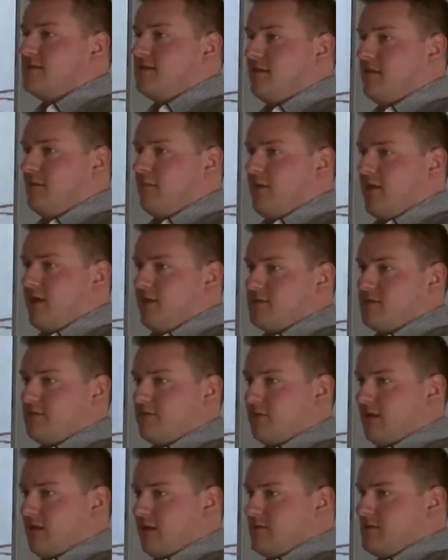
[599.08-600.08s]
to the pairs of
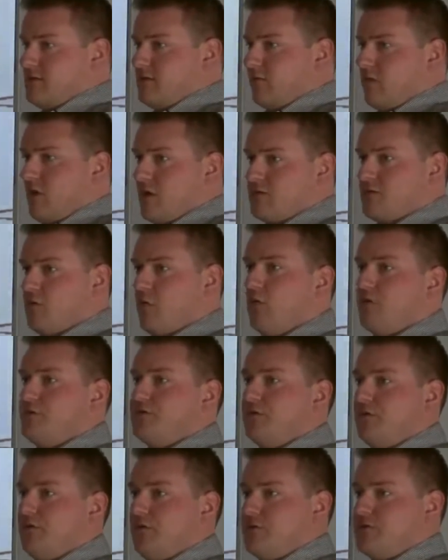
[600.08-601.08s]
the kids across all
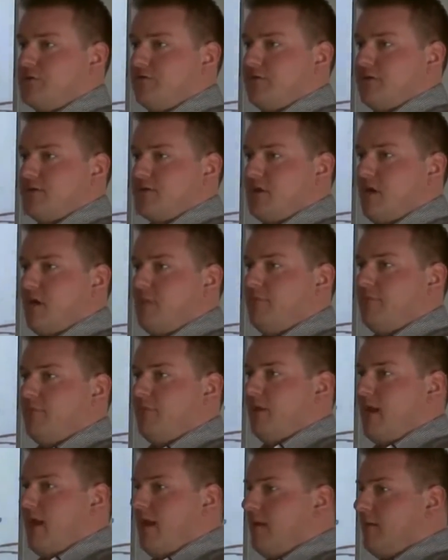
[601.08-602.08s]
schools for the top
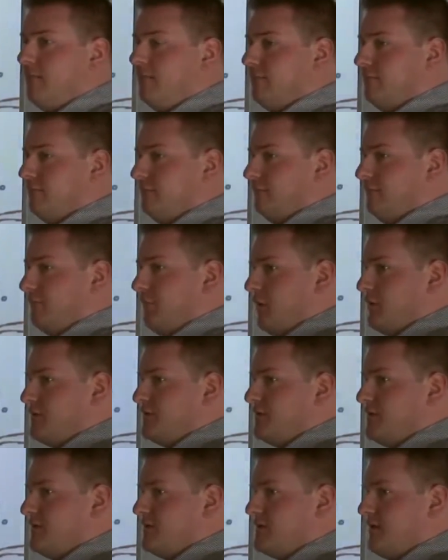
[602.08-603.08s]

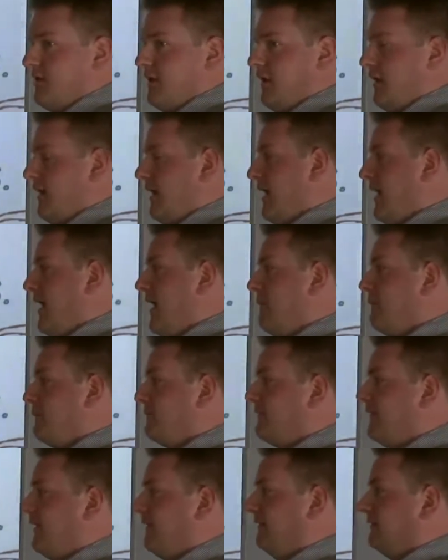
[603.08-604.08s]
posters.
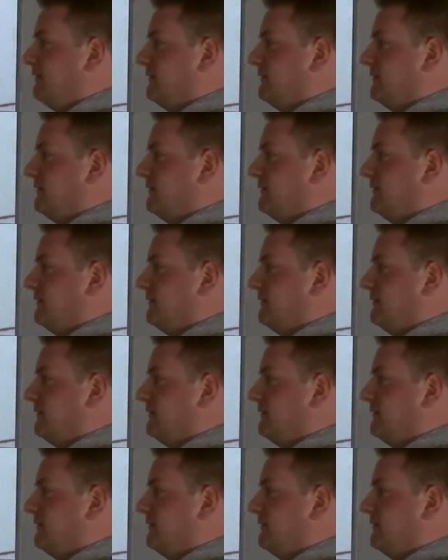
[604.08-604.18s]
They'll